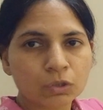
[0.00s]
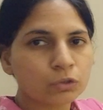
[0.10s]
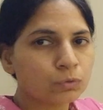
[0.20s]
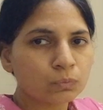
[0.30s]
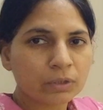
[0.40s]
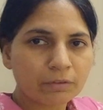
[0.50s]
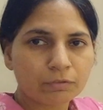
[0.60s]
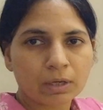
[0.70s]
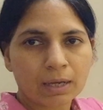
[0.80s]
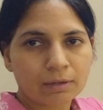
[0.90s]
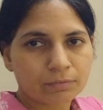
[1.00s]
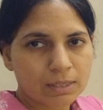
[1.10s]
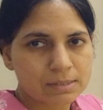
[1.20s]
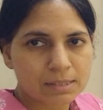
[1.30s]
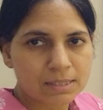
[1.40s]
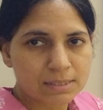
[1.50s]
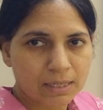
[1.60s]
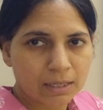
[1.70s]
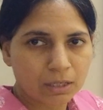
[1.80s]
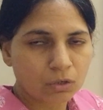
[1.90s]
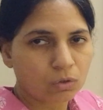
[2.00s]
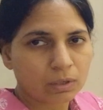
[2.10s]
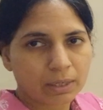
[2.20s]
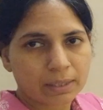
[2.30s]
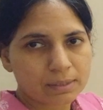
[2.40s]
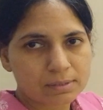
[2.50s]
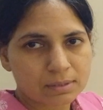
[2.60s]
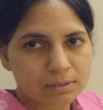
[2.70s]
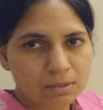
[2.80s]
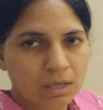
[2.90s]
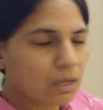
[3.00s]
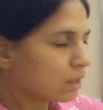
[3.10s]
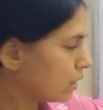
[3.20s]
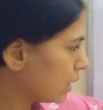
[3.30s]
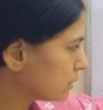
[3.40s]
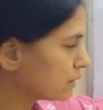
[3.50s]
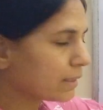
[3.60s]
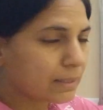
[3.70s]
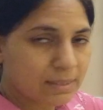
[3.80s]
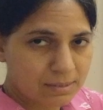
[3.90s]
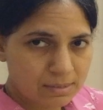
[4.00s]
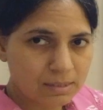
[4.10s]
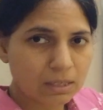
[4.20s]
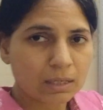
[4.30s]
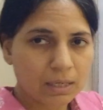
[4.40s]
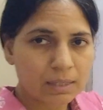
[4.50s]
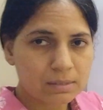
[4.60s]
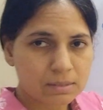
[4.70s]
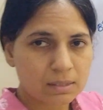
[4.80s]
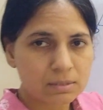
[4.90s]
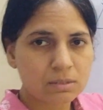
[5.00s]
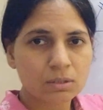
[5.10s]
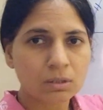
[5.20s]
You never have SSA or ASS. Other than SSA, ASS,